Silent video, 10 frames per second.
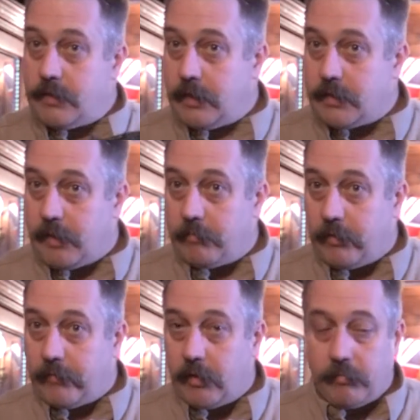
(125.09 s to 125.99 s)
as an example
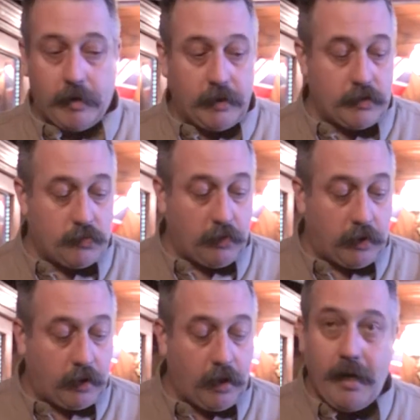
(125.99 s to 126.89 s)
of the gunmaker's
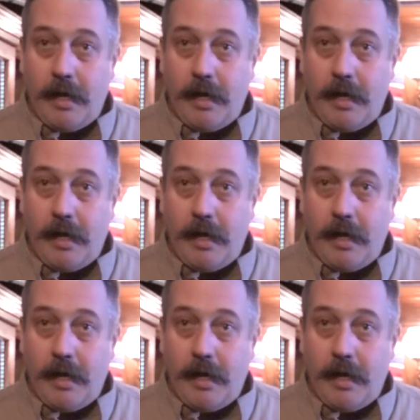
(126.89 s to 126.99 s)
work.